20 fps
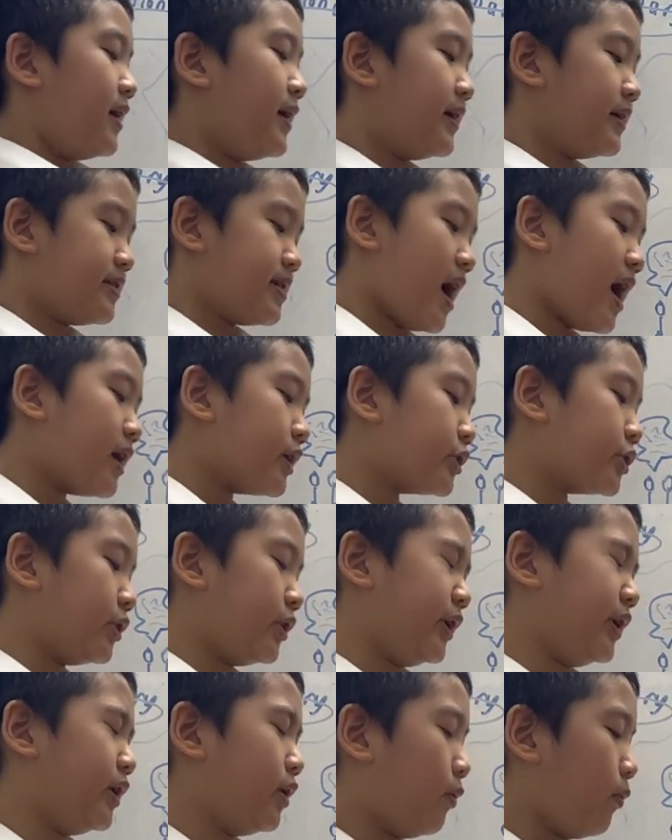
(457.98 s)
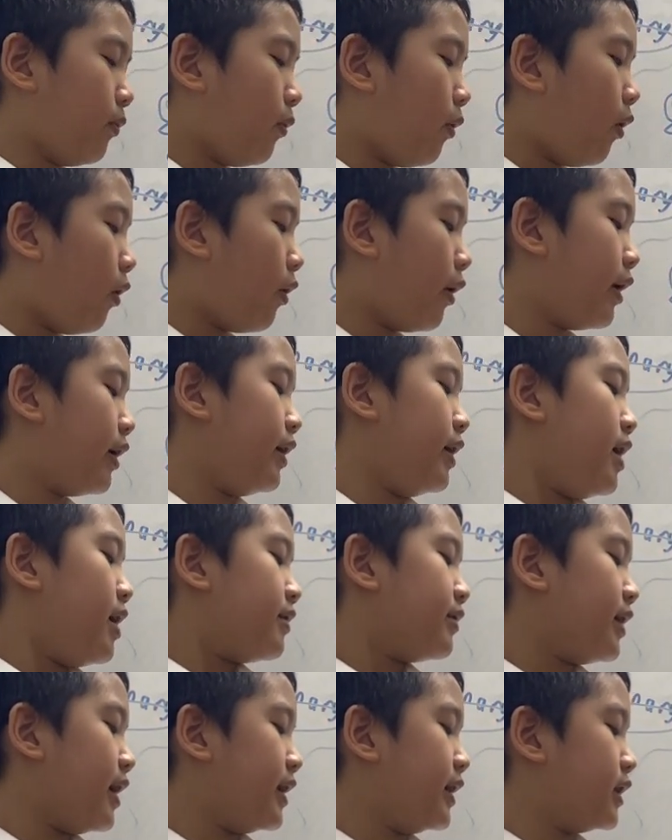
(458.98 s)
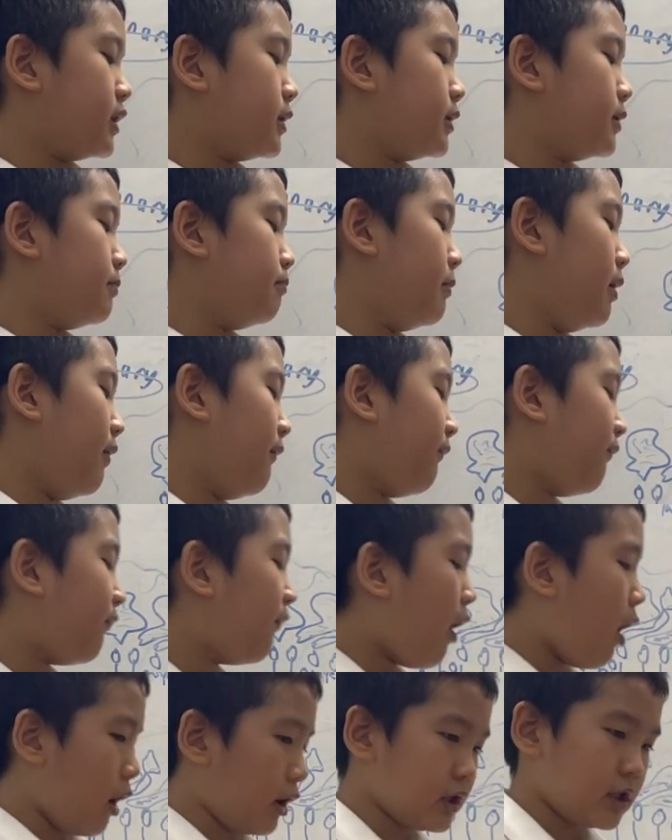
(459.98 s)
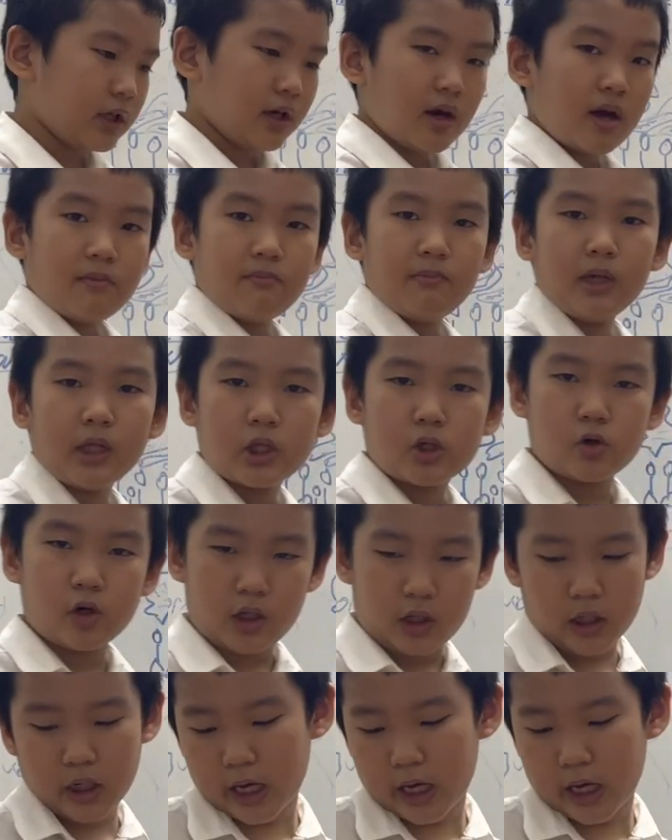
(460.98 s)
is actually the war that has been fought between